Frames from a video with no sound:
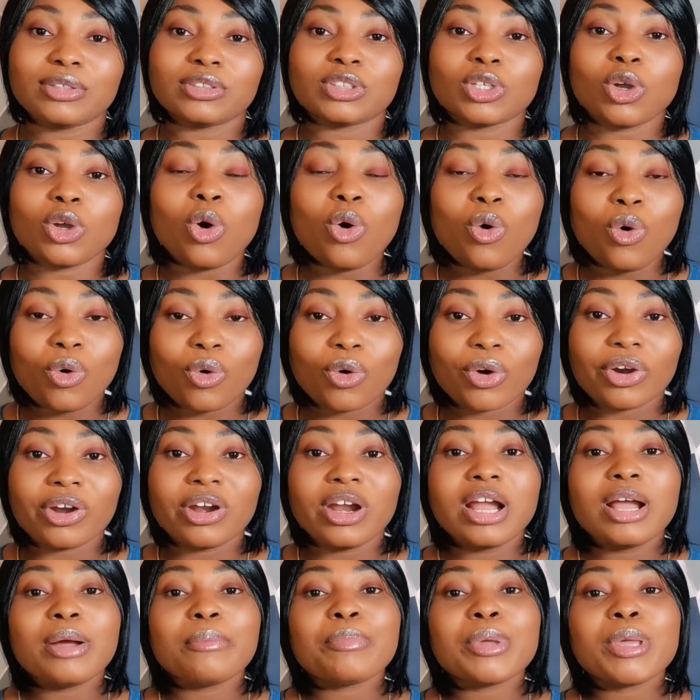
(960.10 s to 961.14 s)
else, or
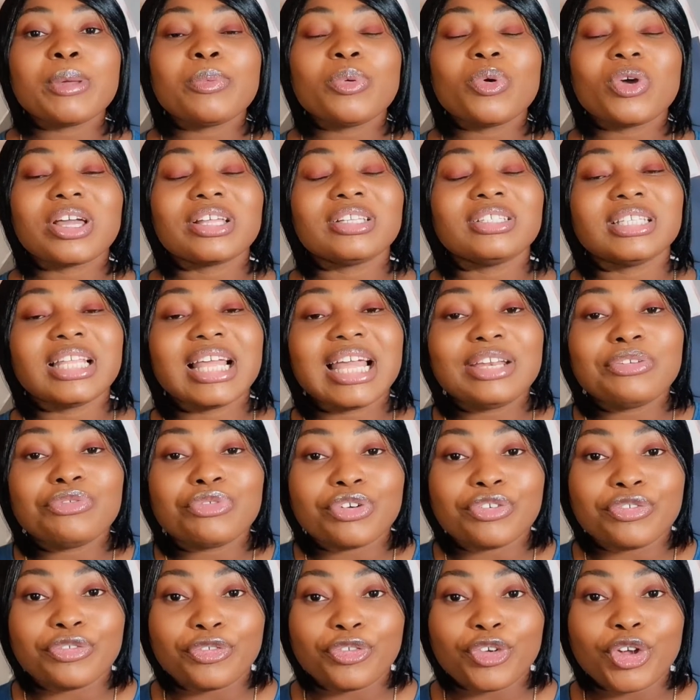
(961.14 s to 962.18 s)
people can then
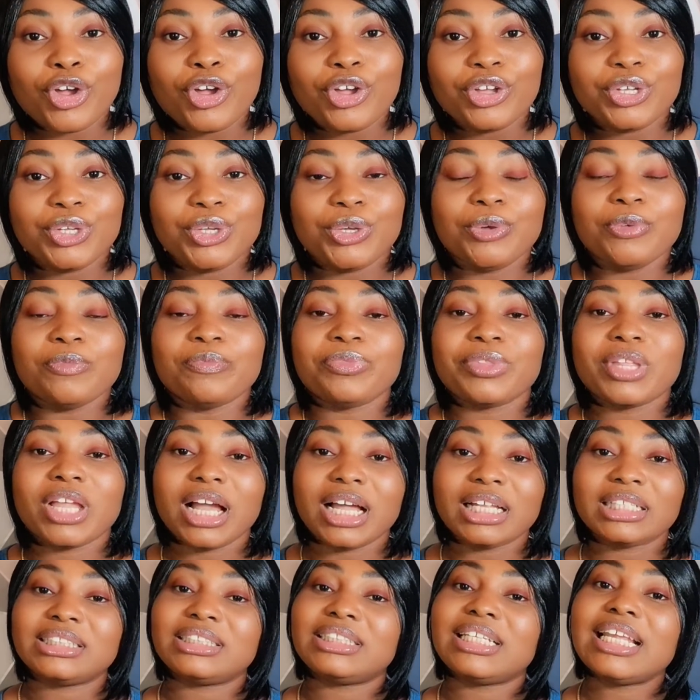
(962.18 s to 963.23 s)
refer you
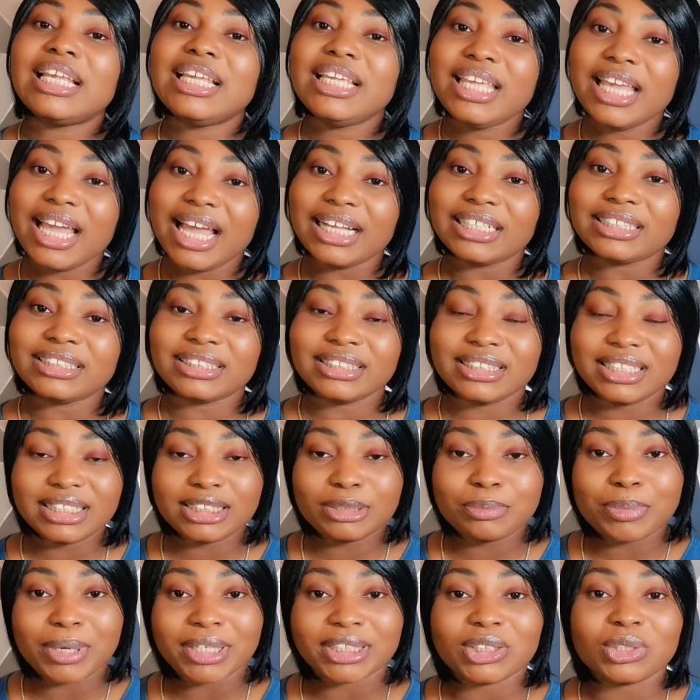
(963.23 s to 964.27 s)
and say, yes, this
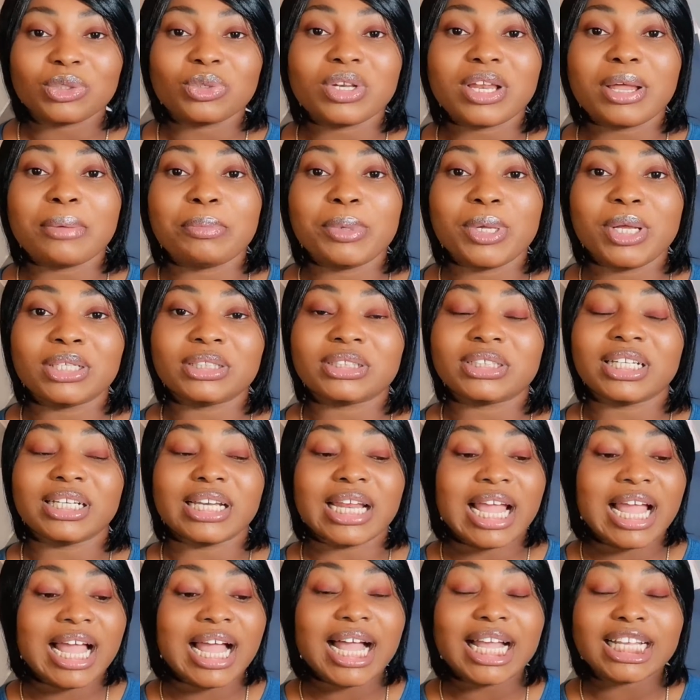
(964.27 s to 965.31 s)
particular person
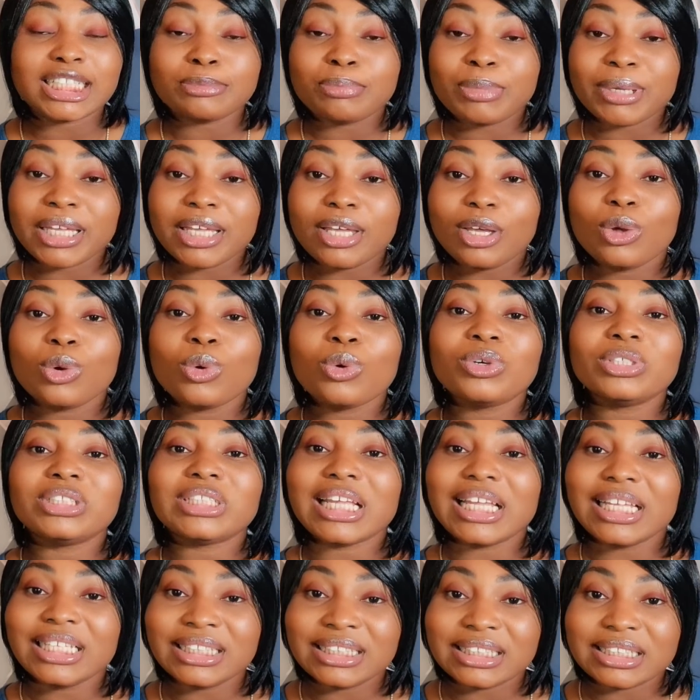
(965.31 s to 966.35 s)
has been good
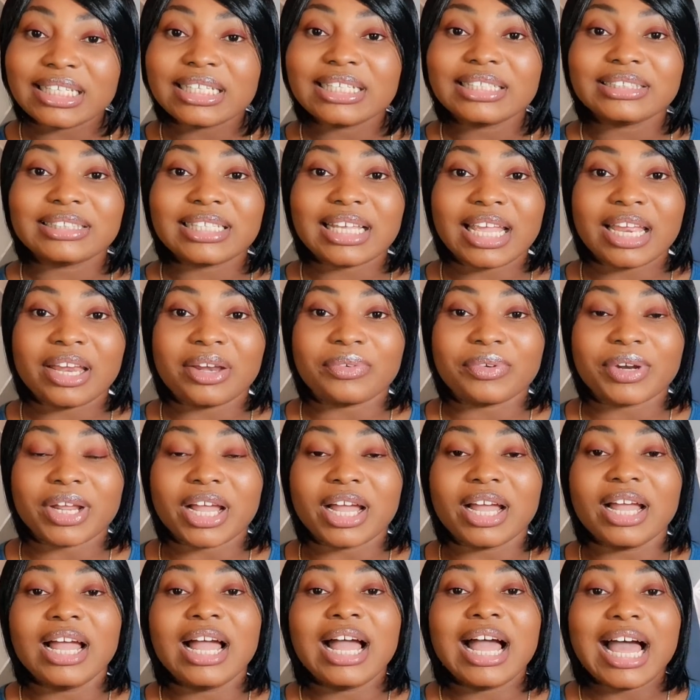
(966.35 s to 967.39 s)
in this
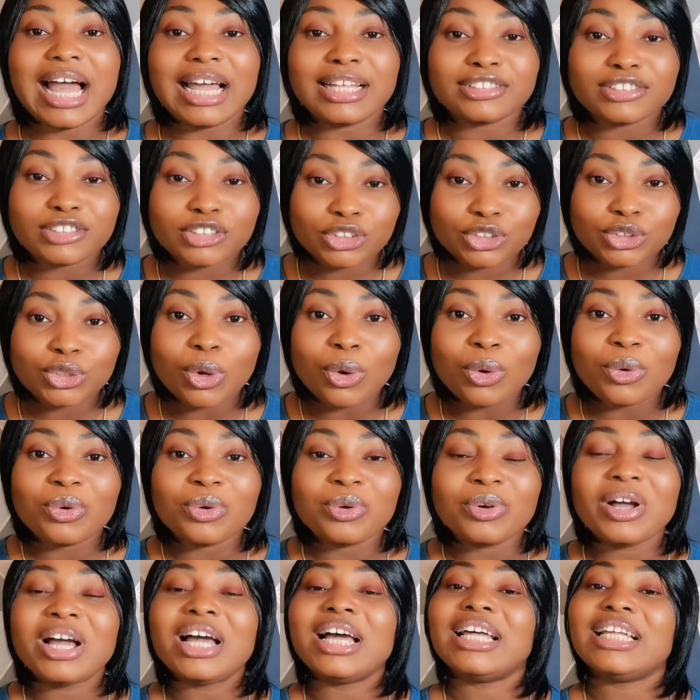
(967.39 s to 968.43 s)
area, and
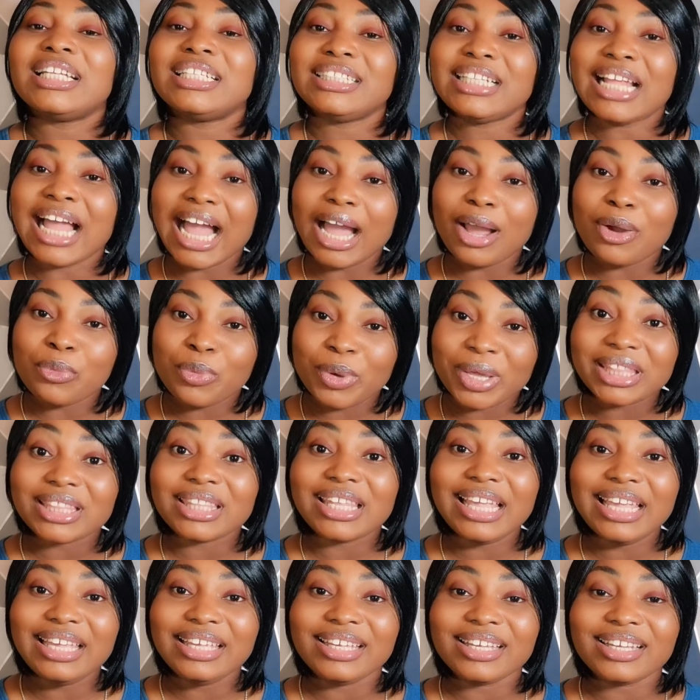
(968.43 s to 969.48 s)
so we
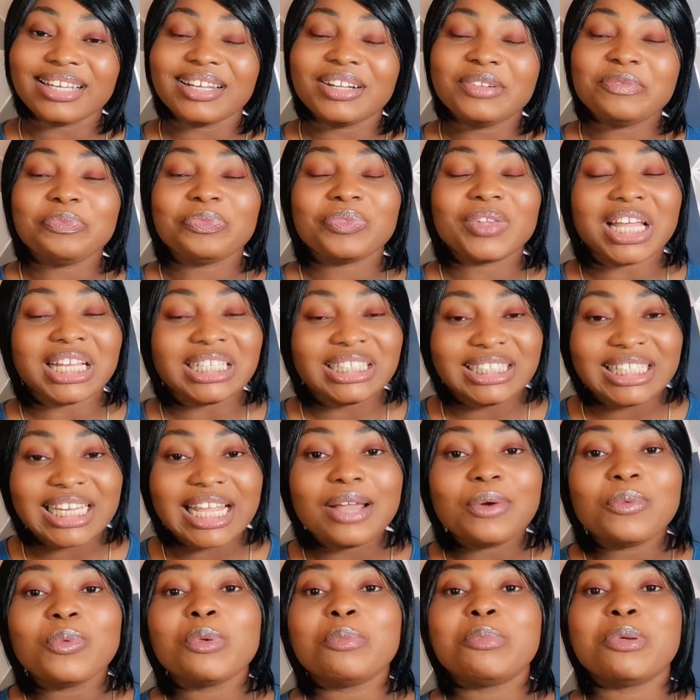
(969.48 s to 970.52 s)
think that
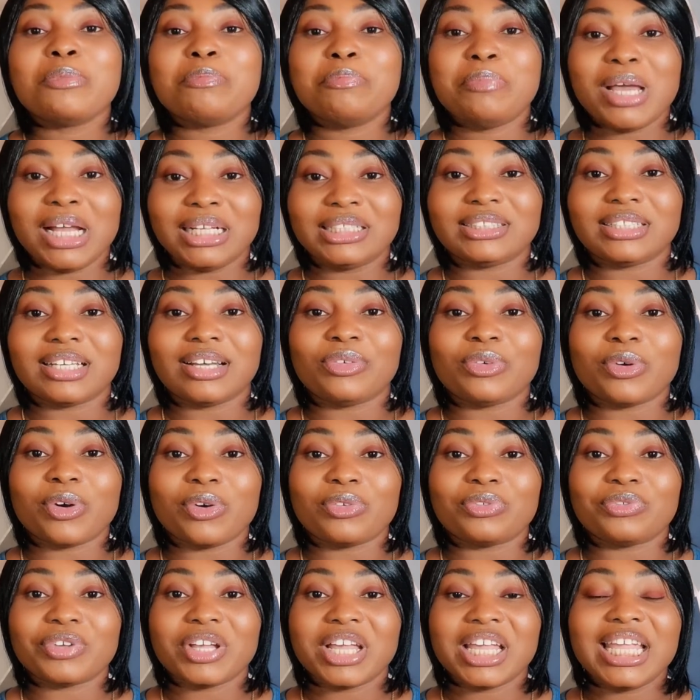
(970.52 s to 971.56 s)
they will be better
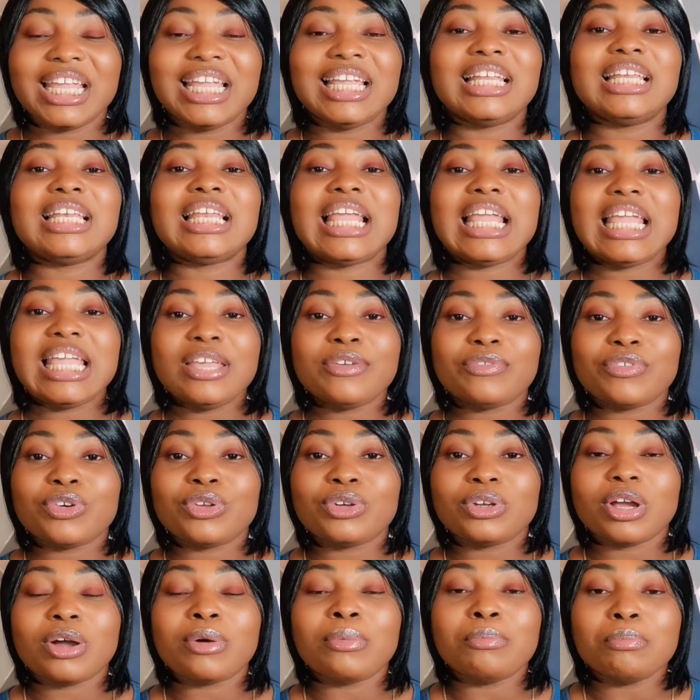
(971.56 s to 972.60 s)
off in
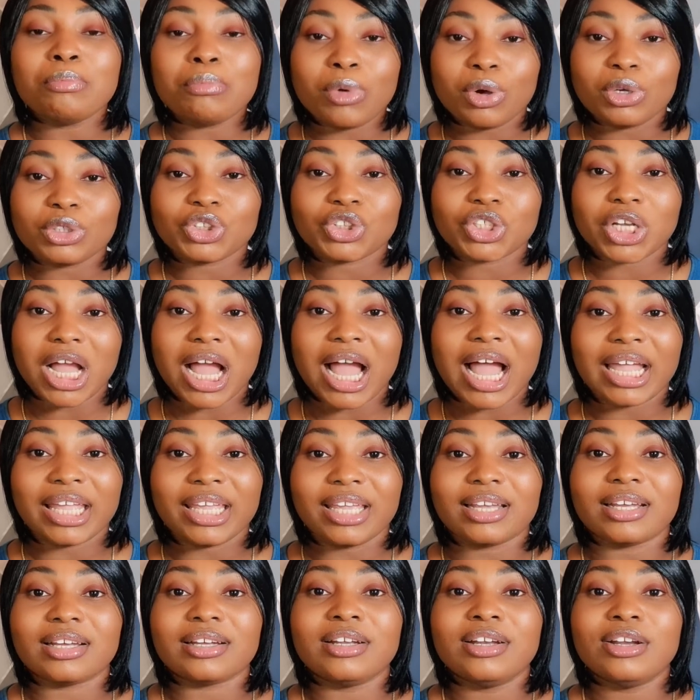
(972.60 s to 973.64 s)
even a much
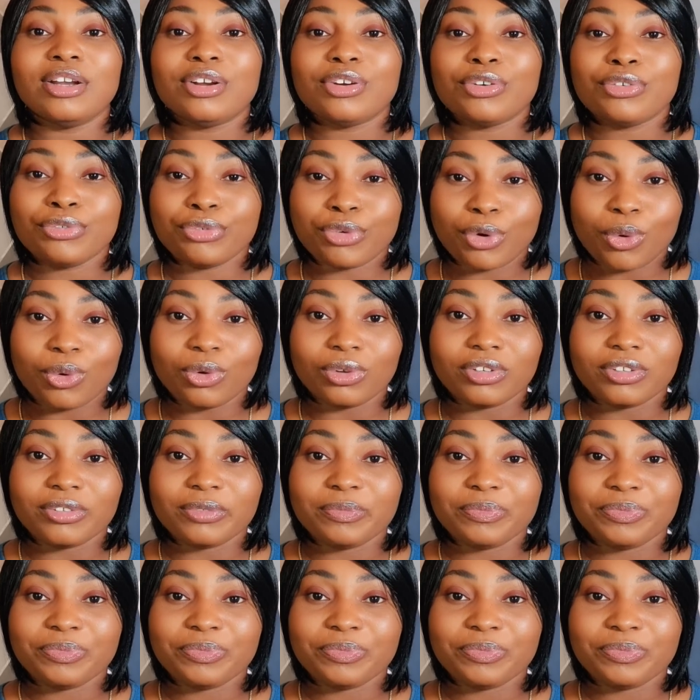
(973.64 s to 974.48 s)
higher role.